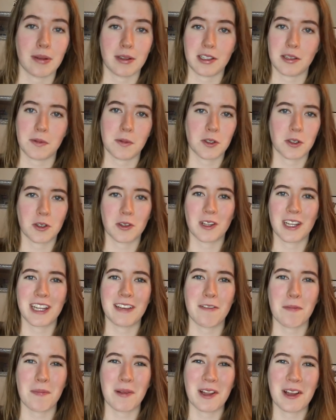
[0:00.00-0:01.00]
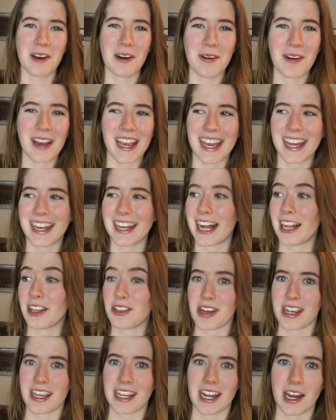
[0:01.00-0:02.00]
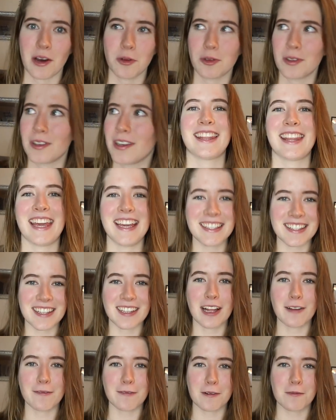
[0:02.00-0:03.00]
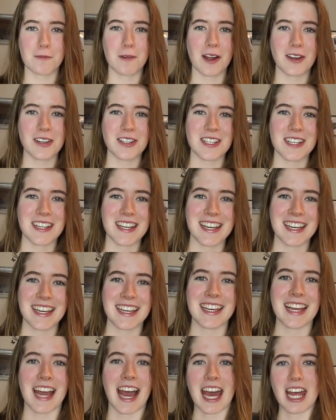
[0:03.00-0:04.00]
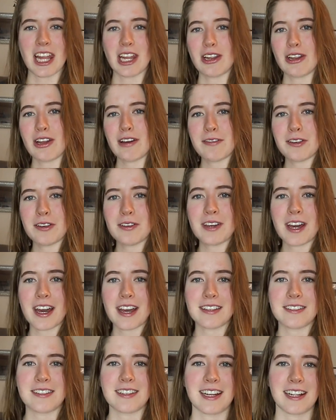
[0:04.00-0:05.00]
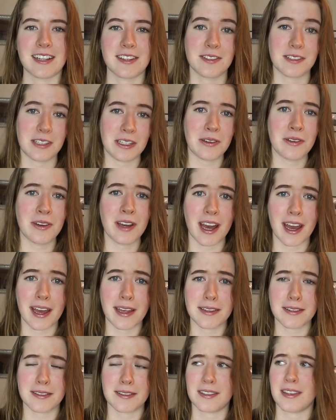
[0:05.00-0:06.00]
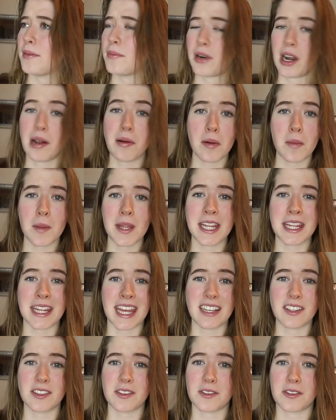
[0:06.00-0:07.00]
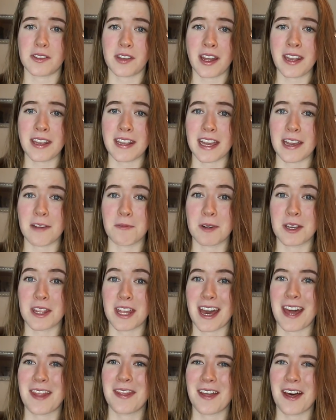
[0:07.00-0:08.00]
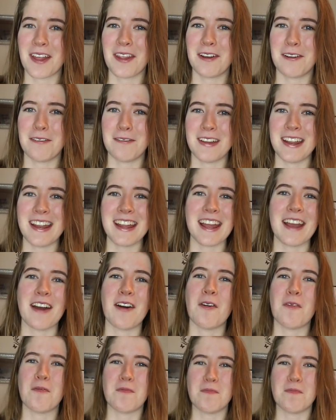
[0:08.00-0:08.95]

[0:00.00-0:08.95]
please be sure to leave it below and I'll check it out. Thanks a lot for watching. I love you guys and I'll see you guys probably next Sunday with another video.